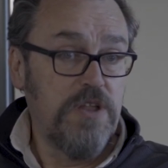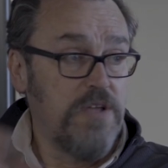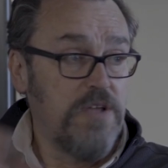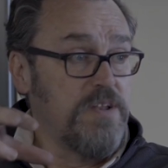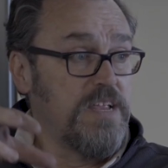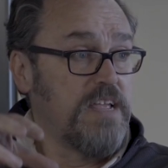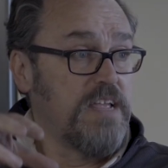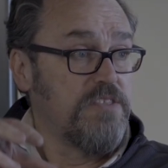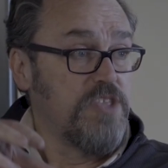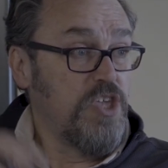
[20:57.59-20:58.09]

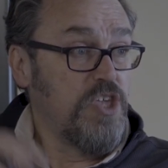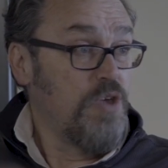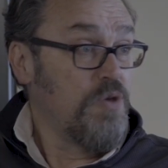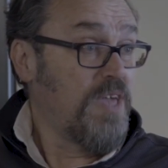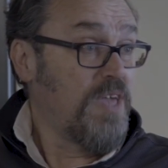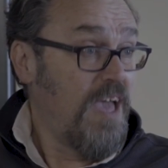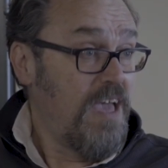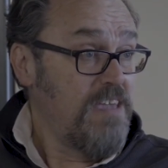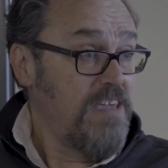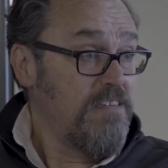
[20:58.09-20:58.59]
only in the
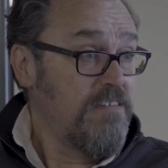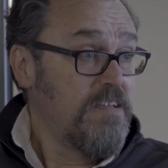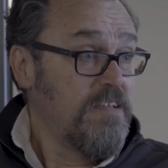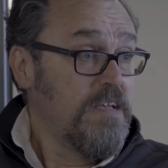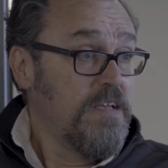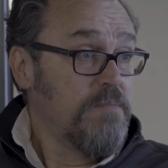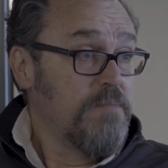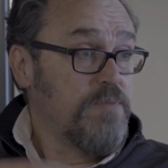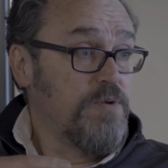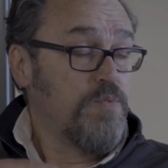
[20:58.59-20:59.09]
UK,
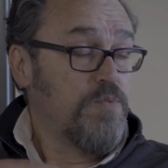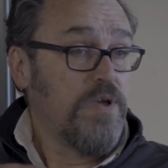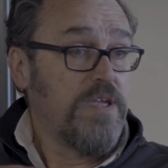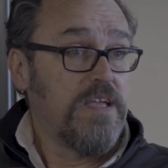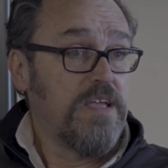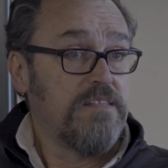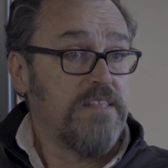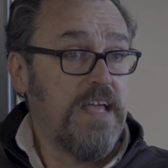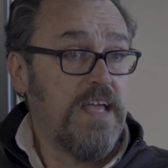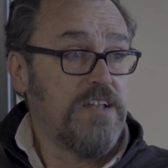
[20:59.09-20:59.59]
but we
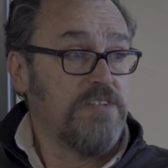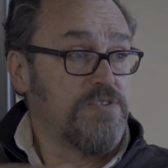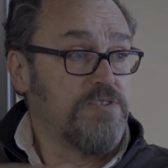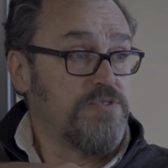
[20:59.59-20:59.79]
can then